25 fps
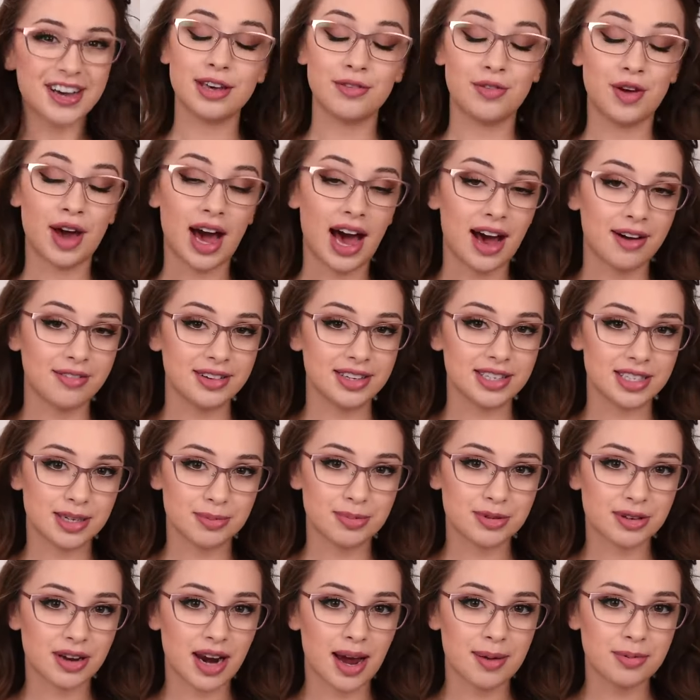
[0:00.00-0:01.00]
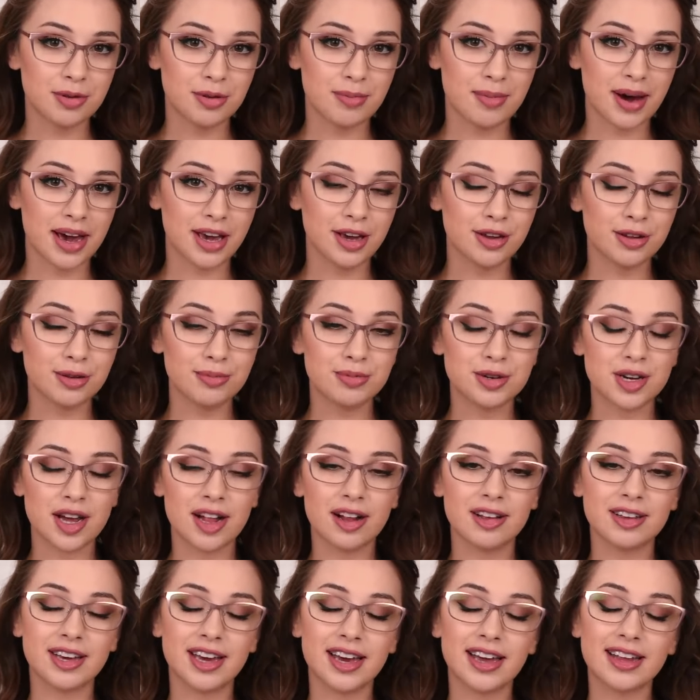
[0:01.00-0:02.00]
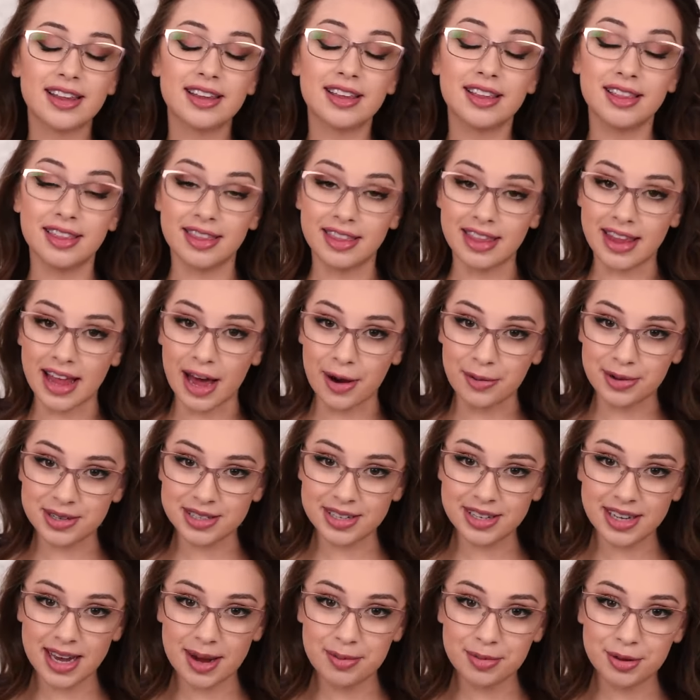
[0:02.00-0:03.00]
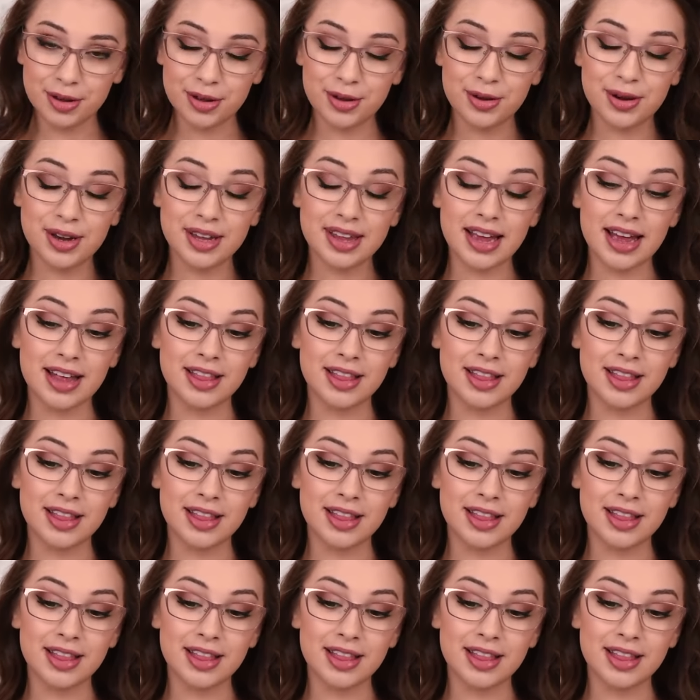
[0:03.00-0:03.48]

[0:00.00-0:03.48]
If you haven't subscribed to my YouTube channel yet, now is the time to do it.